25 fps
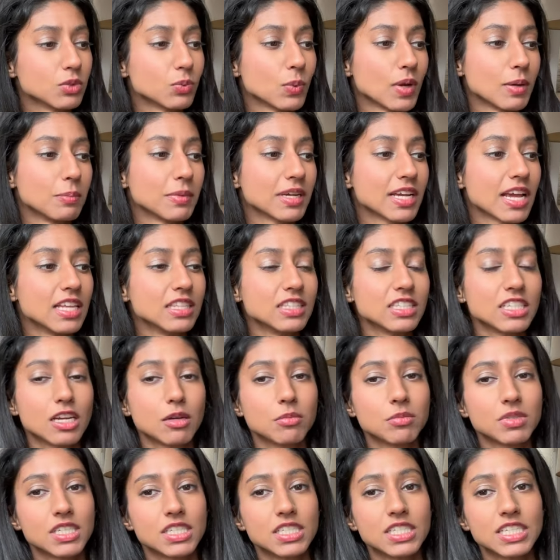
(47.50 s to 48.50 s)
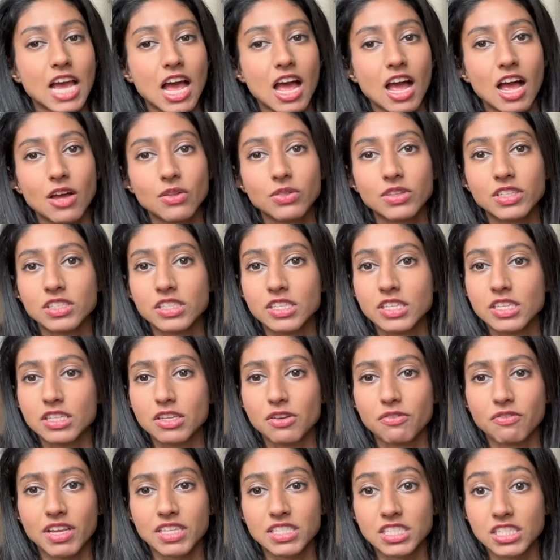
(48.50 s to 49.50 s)
When McKinsey Comes to Town. This is
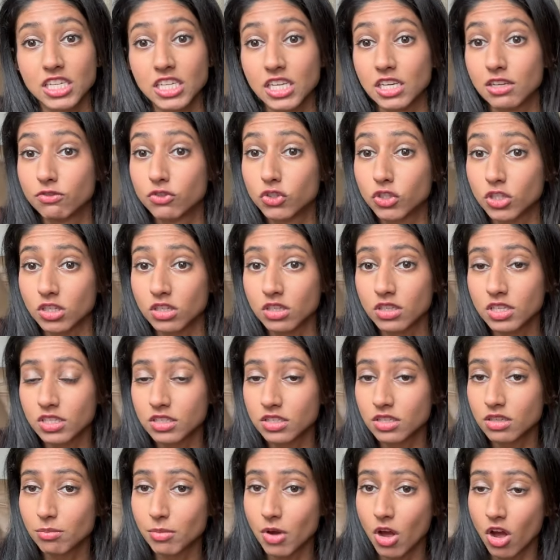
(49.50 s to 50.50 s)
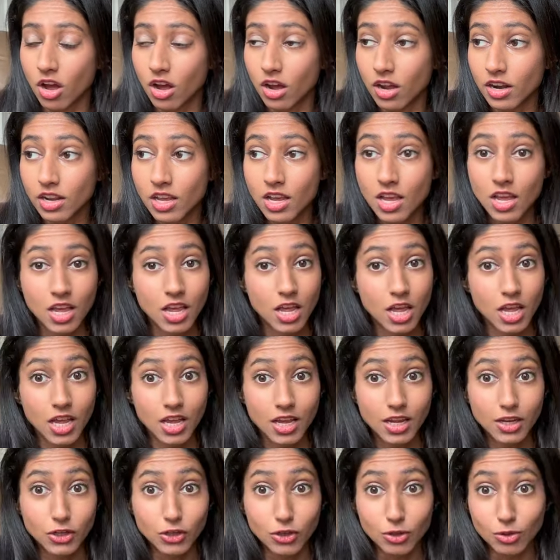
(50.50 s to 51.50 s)
investigative journalism on,
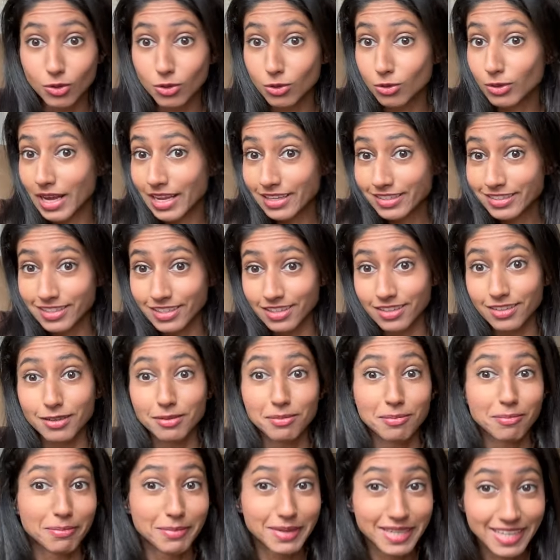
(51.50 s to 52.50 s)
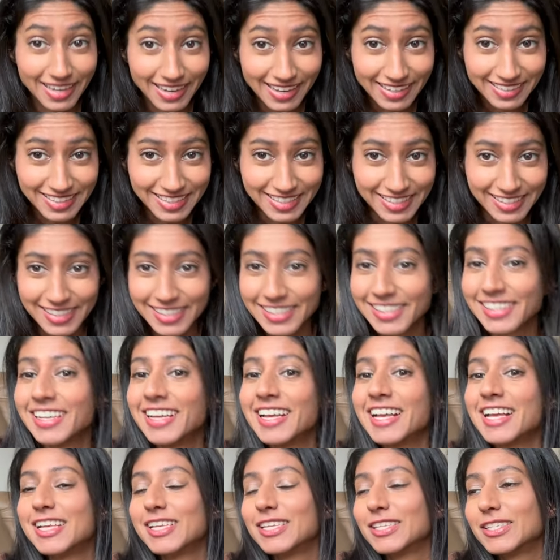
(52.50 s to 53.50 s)
you guessed it, McKinsey.
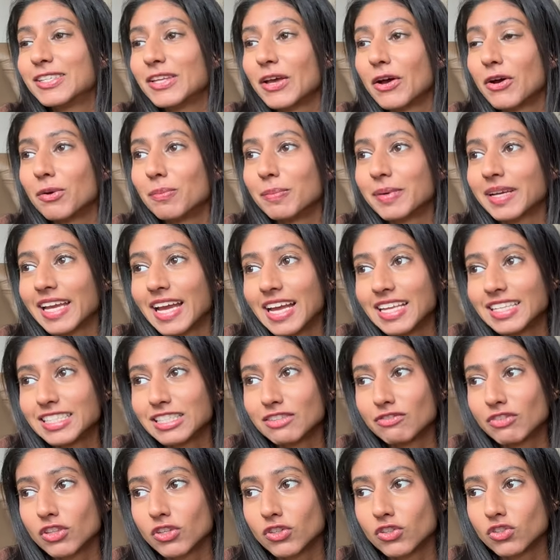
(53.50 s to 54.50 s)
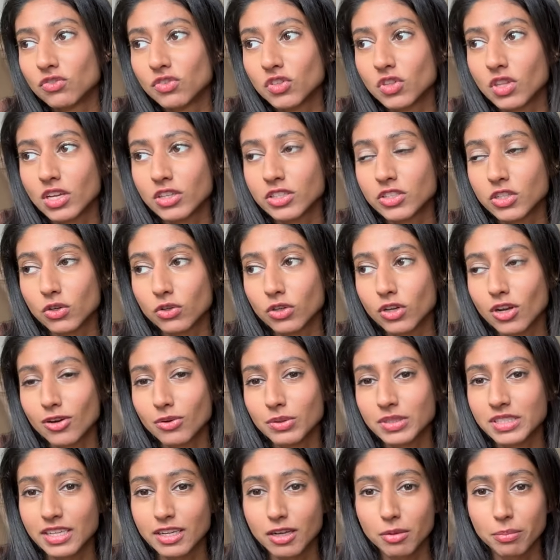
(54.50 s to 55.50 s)
So McKinsey, for those of you that don't know,
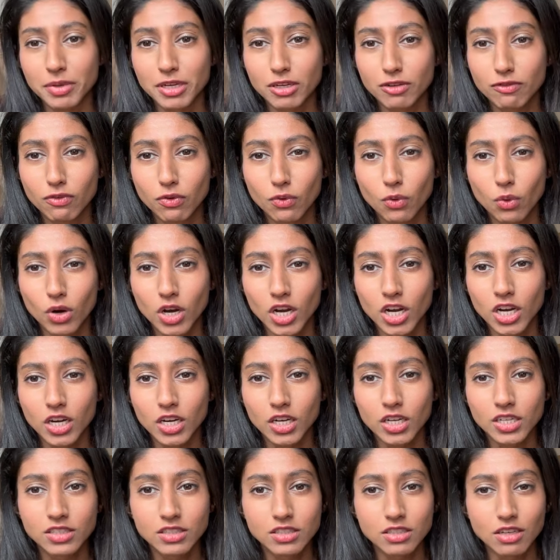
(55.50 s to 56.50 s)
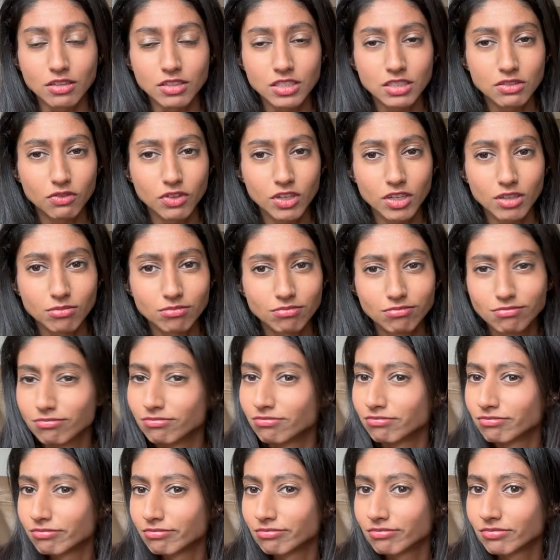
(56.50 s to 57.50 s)
is like a big four consulting firm.
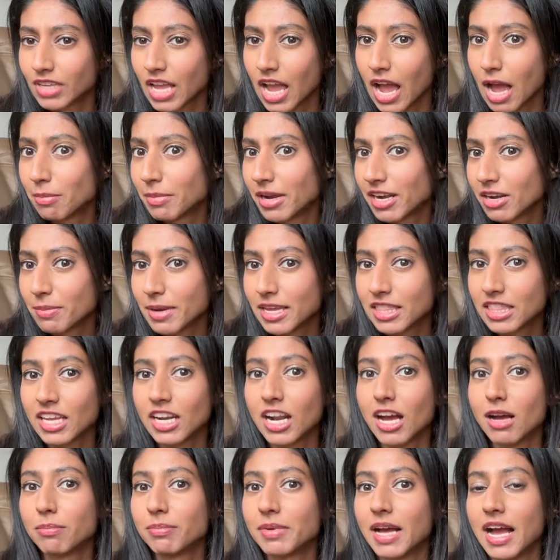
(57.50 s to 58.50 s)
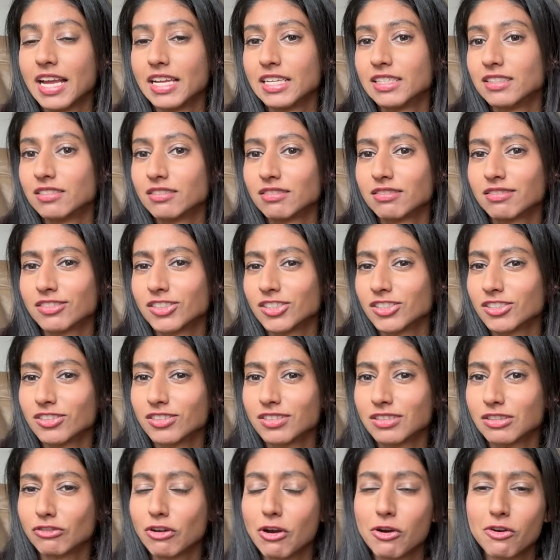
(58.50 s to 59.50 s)
You might've made that up. I just
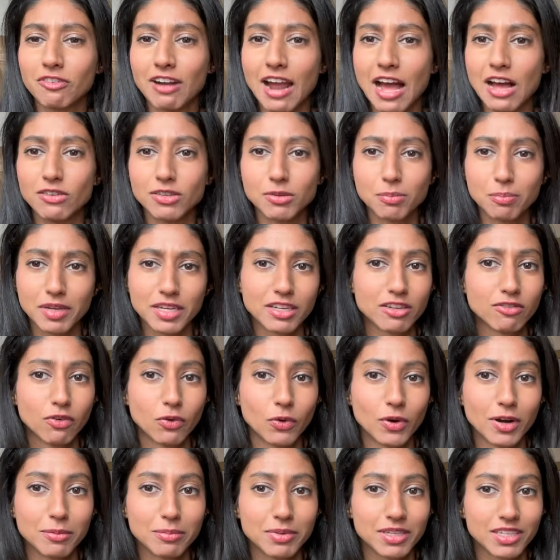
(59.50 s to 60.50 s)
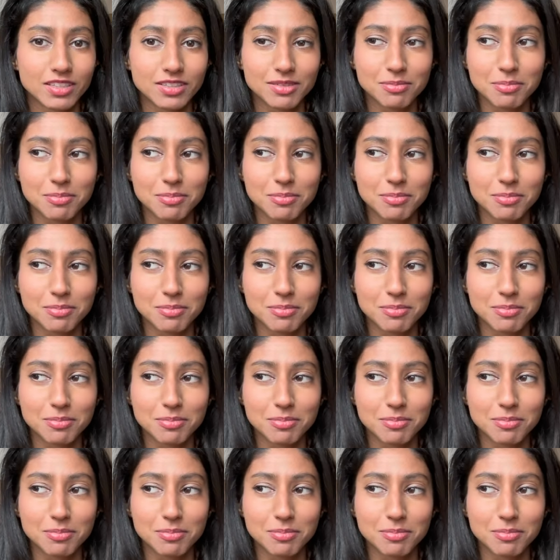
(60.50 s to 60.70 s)
throw around big four because